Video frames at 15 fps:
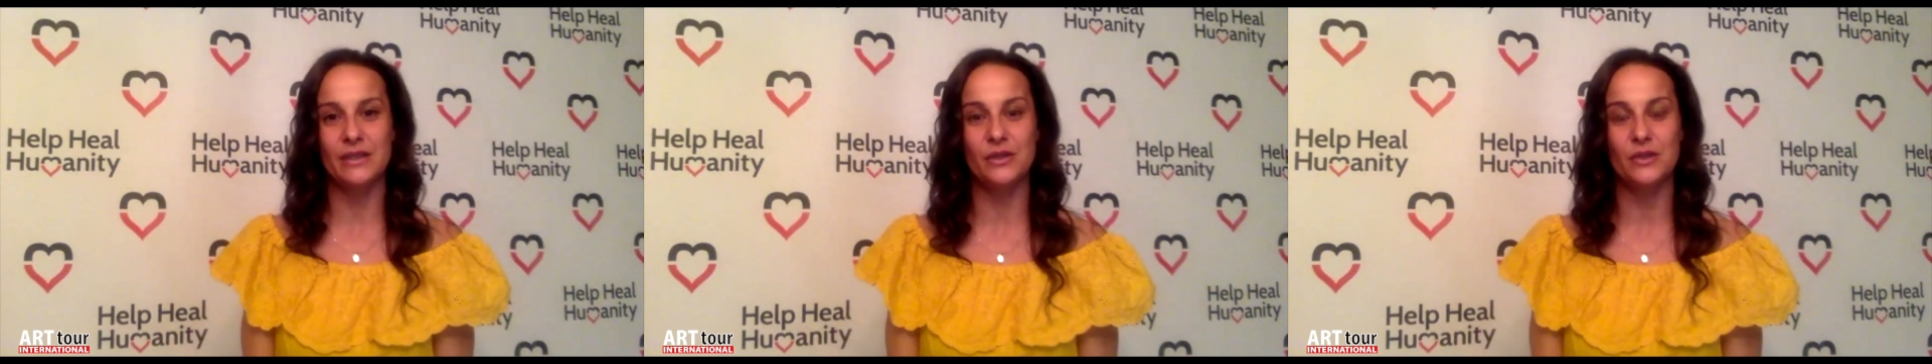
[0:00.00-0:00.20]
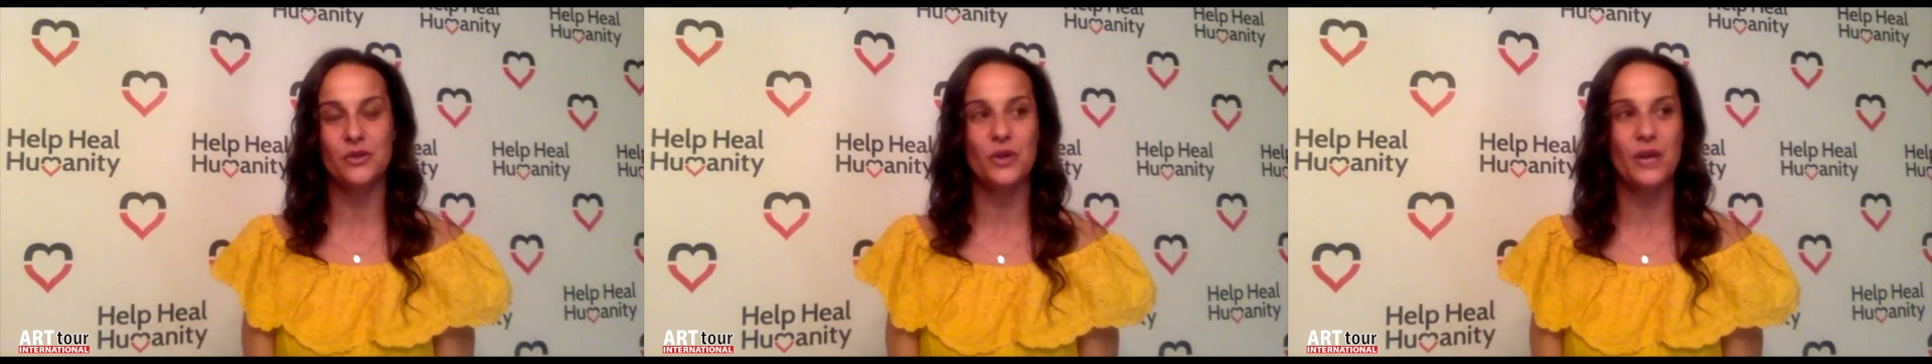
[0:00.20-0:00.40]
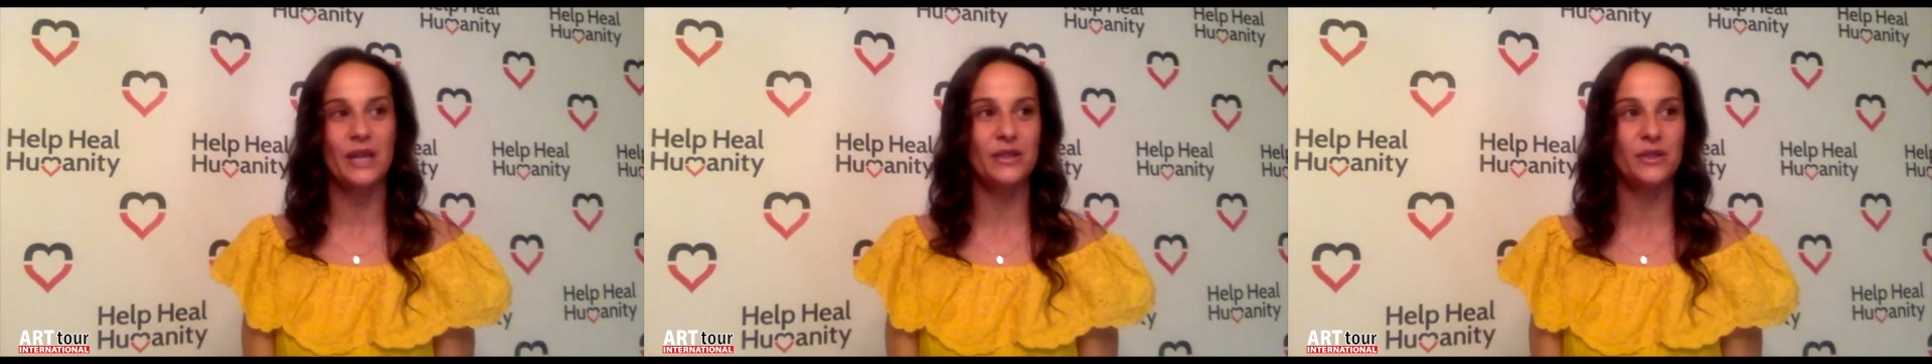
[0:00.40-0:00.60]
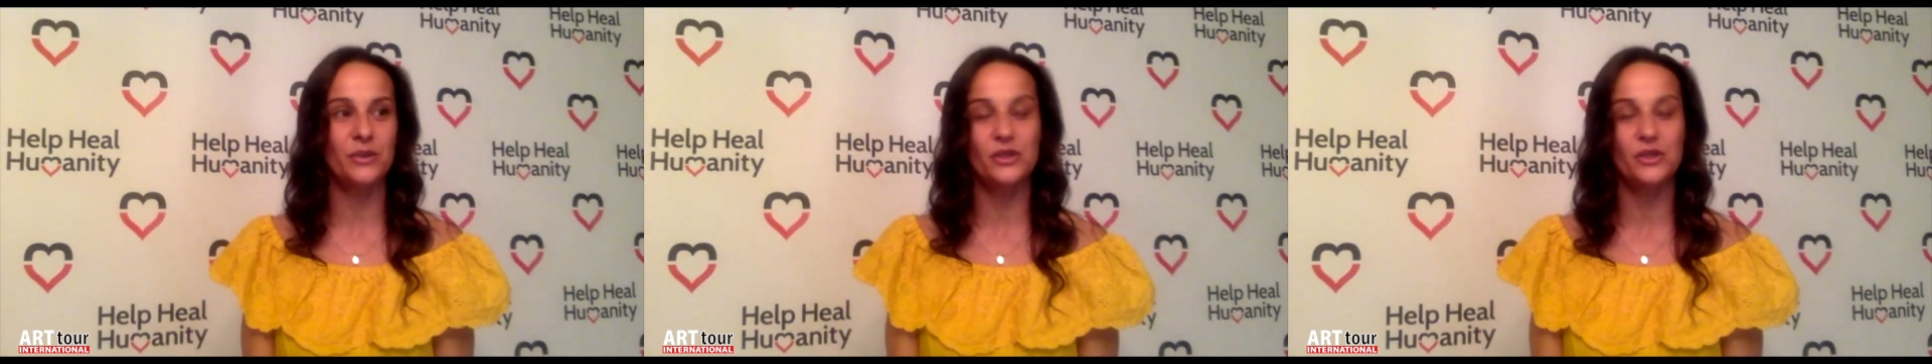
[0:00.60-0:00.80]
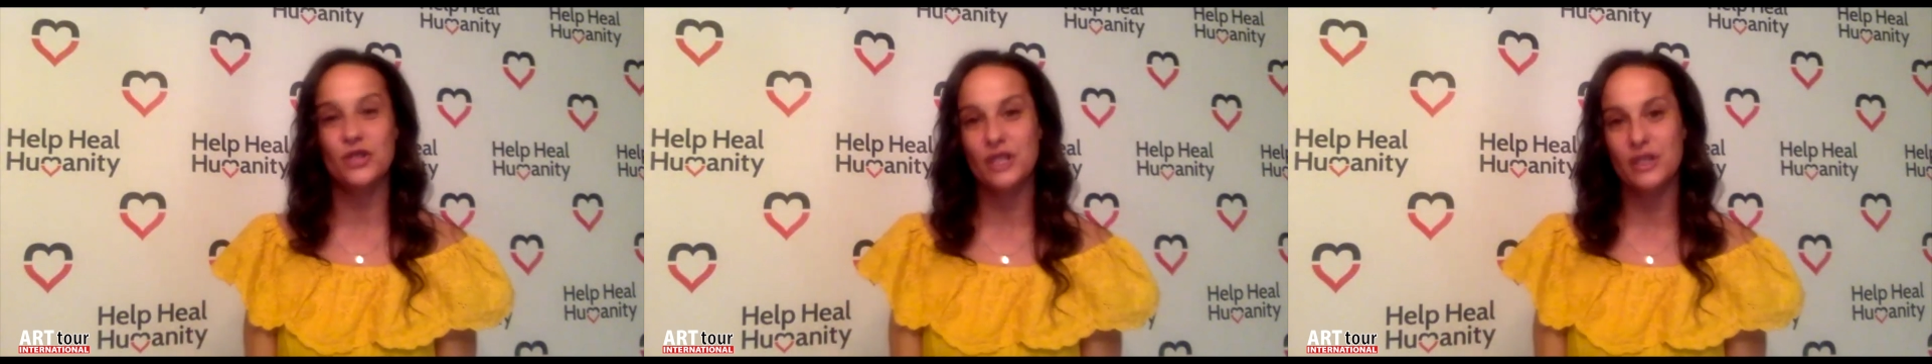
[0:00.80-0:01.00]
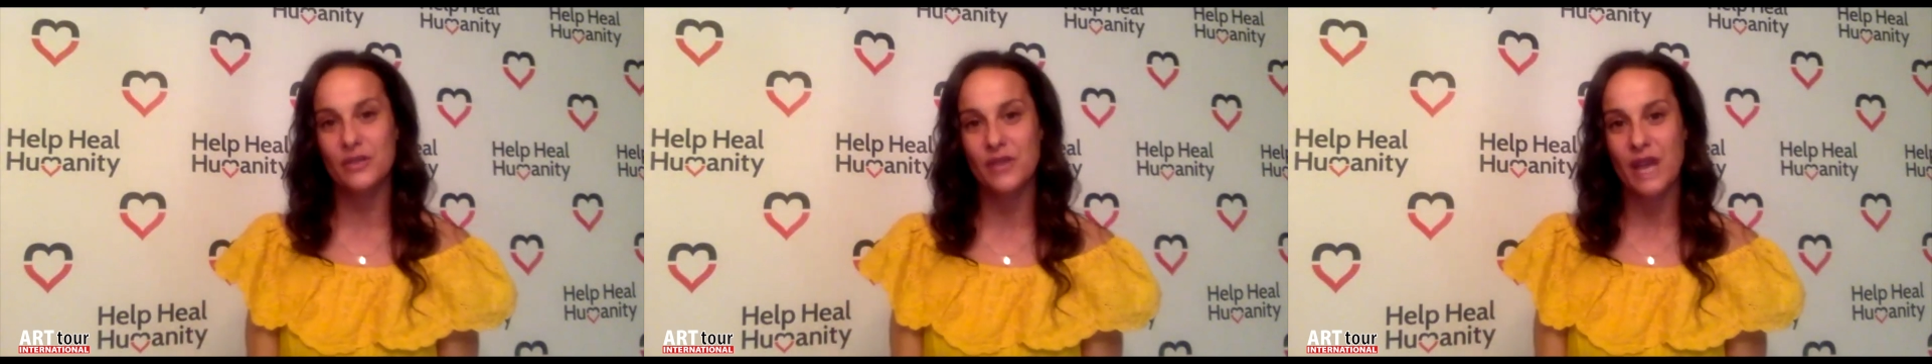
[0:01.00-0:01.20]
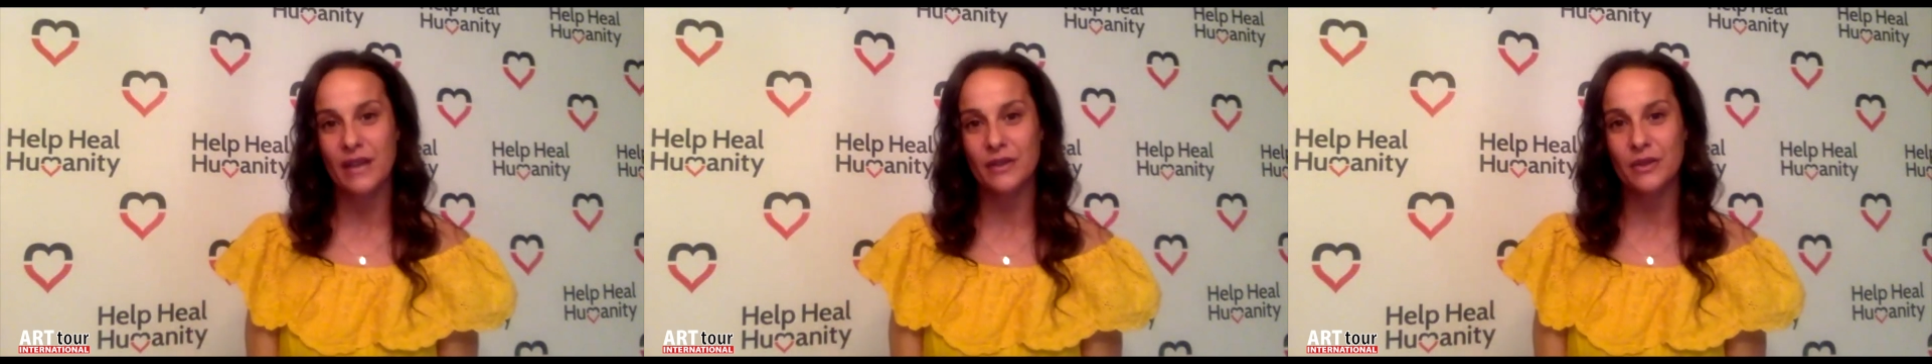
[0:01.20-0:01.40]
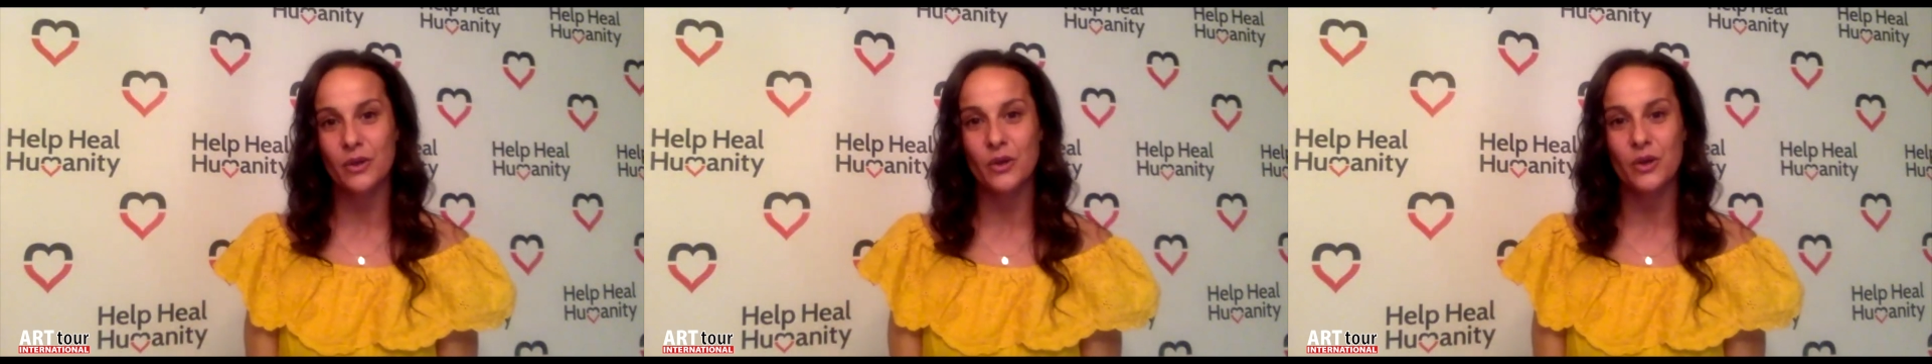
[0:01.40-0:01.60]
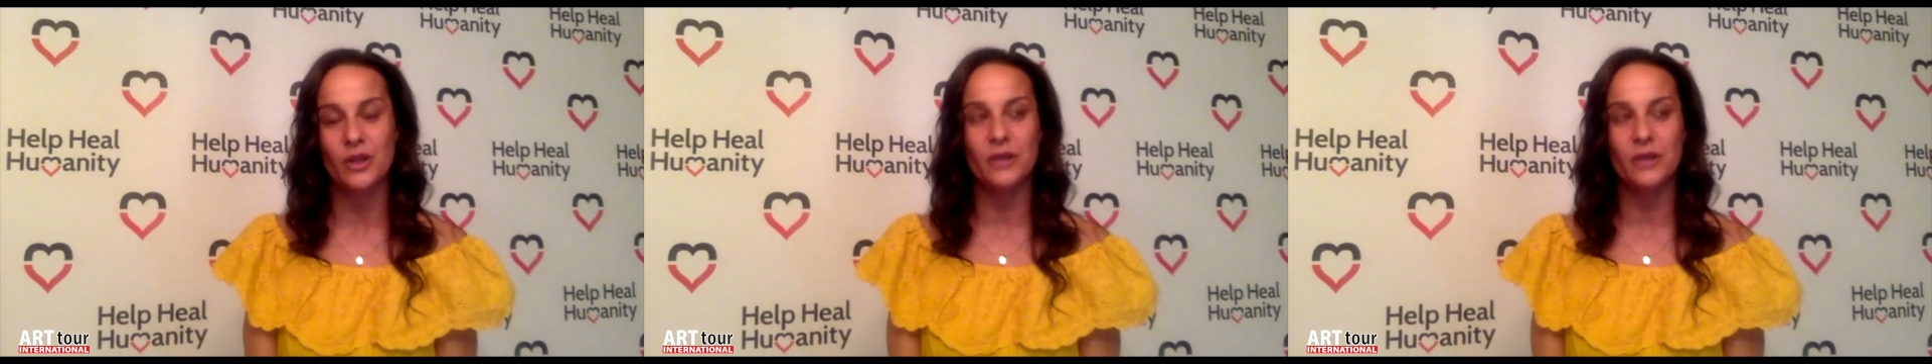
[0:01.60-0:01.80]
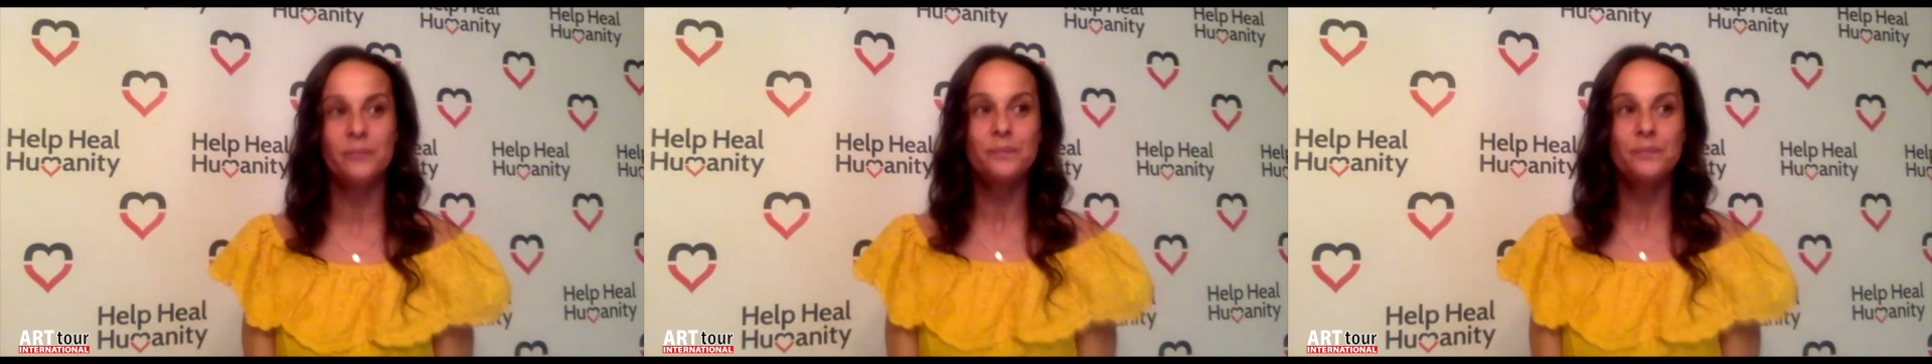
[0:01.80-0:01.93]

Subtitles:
to try to achieve that goal.